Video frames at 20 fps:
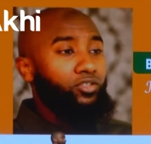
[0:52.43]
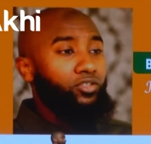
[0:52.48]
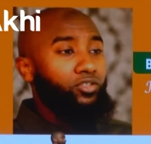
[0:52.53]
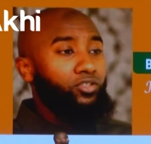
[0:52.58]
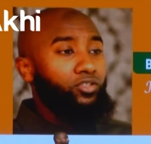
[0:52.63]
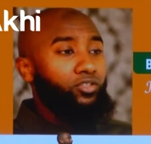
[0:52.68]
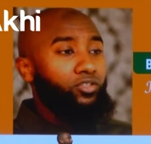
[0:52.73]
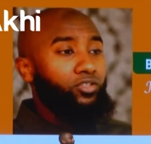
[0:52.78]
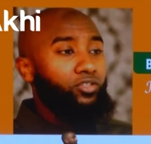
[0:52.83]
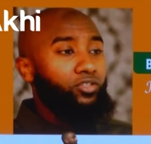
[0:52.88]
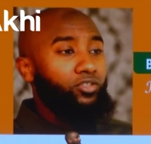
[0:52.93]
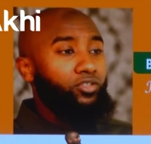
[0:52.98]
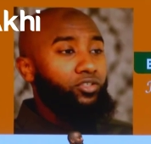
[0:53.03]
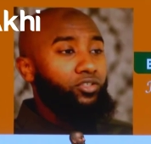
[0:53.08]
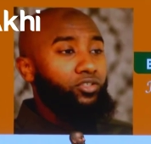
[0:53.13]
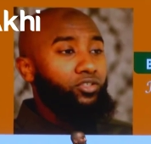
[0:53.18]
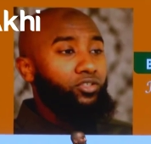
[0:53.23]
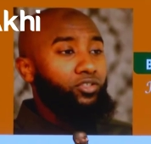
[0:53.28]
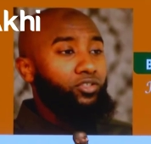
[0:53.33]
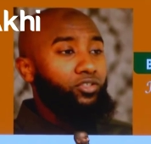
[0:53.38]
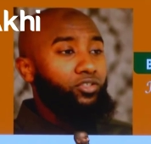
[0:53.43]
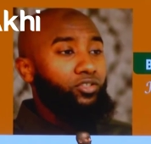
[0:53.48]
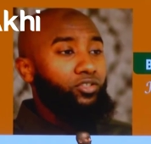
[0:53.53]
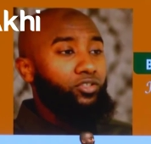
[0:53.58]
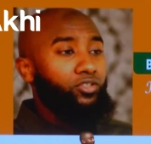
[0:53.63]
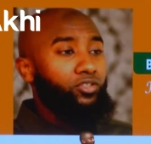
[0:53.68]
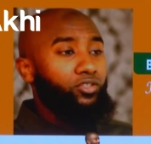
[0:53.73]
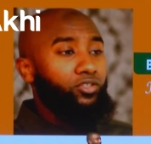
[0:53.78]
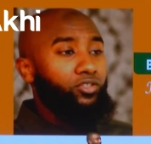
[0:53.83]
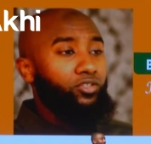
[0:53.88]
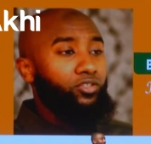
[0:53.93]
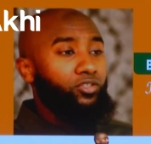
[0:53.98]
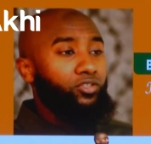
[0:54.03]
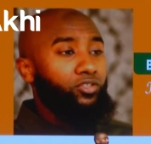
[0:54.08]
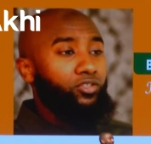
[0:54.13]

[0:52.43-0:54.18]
Nobody speaks.